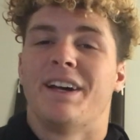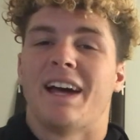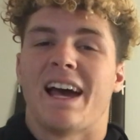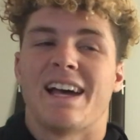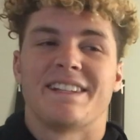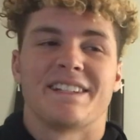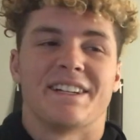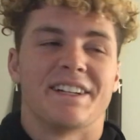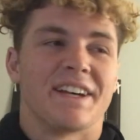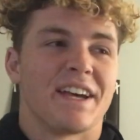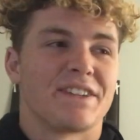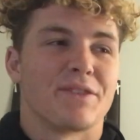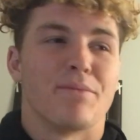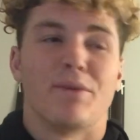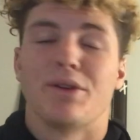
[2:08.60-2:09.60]
as
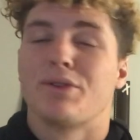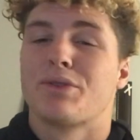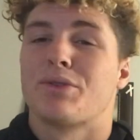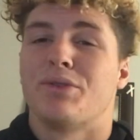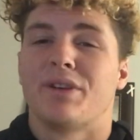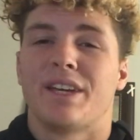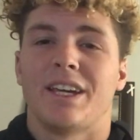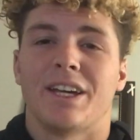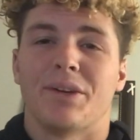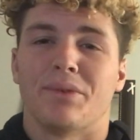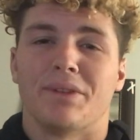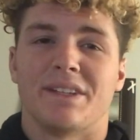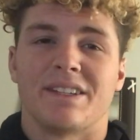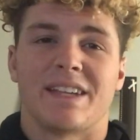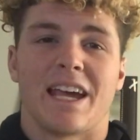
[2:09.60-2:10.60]
a middle school kid,
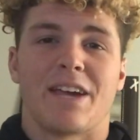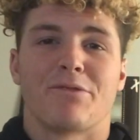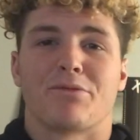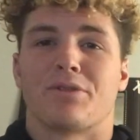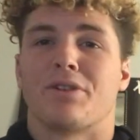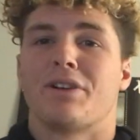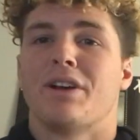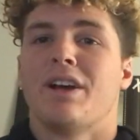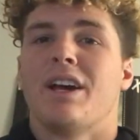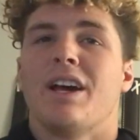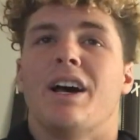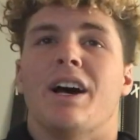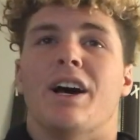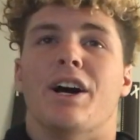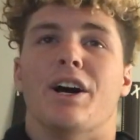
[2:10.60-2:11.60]
when these games were
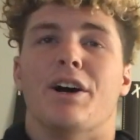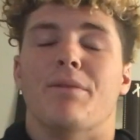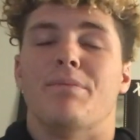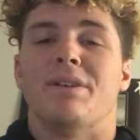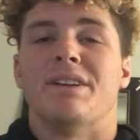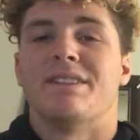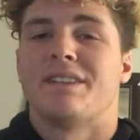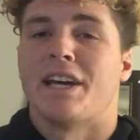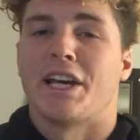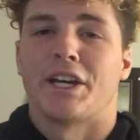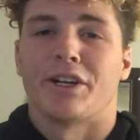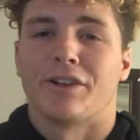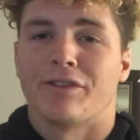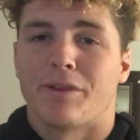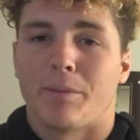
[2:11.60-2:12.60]
being taken
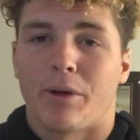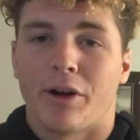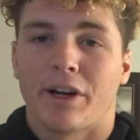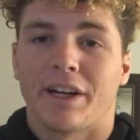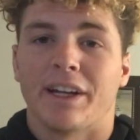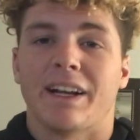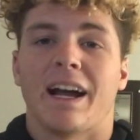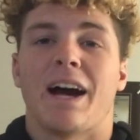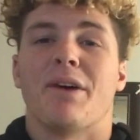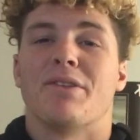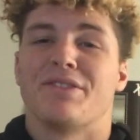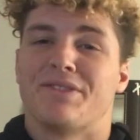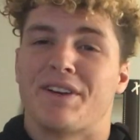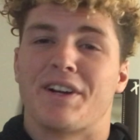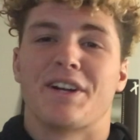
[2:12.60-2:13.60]
off the market, I
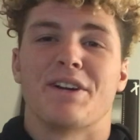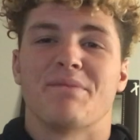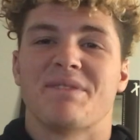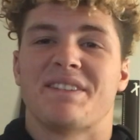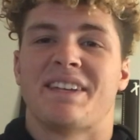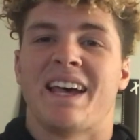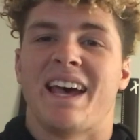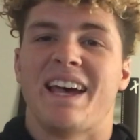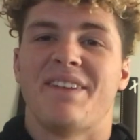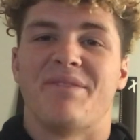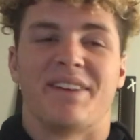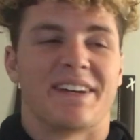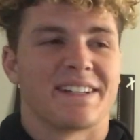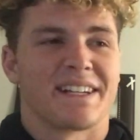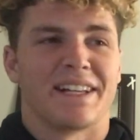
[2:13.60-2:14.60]
was very upset
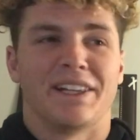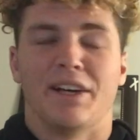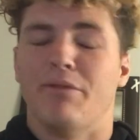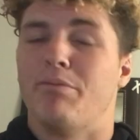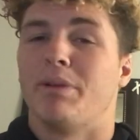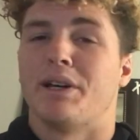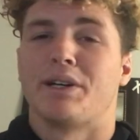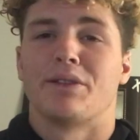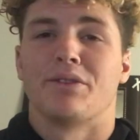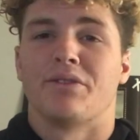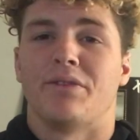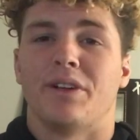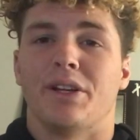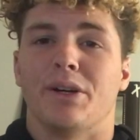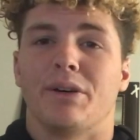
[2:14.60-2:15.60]
because I love playing those
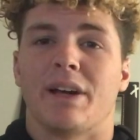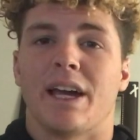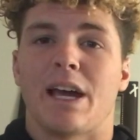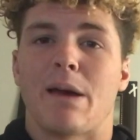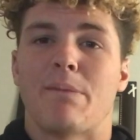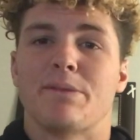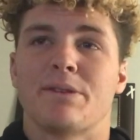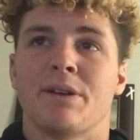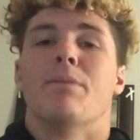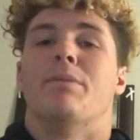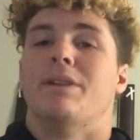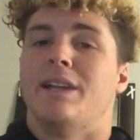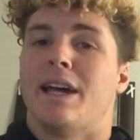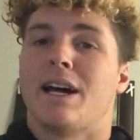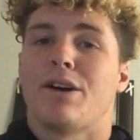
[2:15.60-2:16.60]
video games.
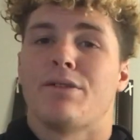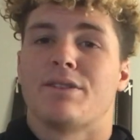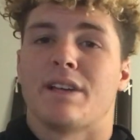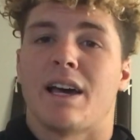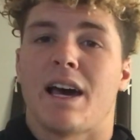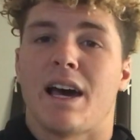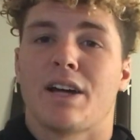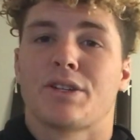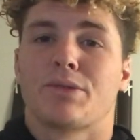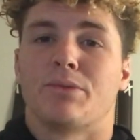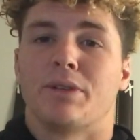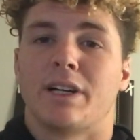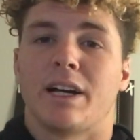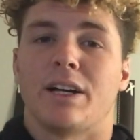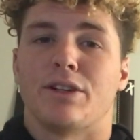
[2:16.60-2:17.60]
But now, as an
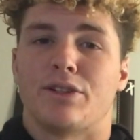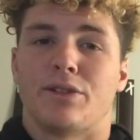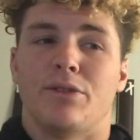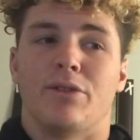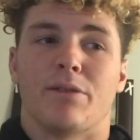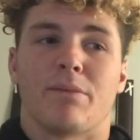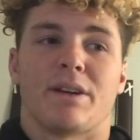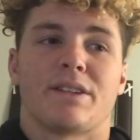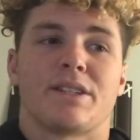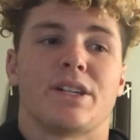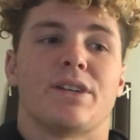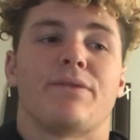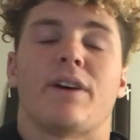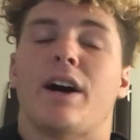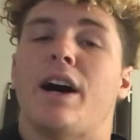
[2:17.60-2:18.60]
actual college student
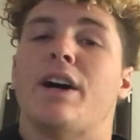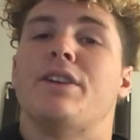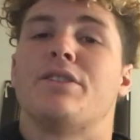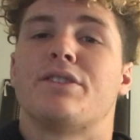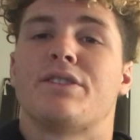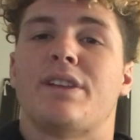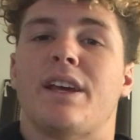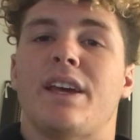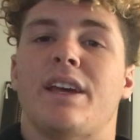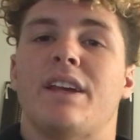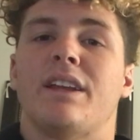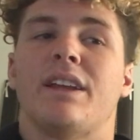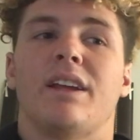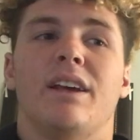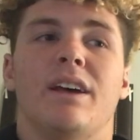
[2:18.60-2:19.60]
myself, I
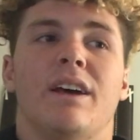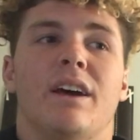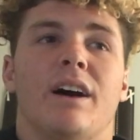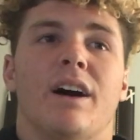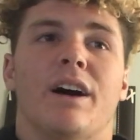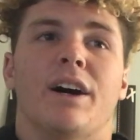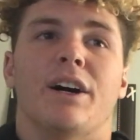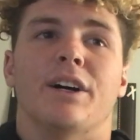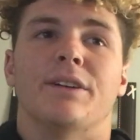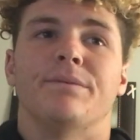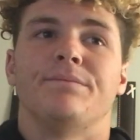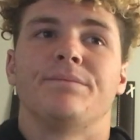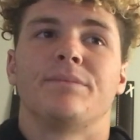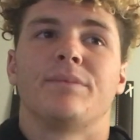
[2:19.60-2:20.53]
understand how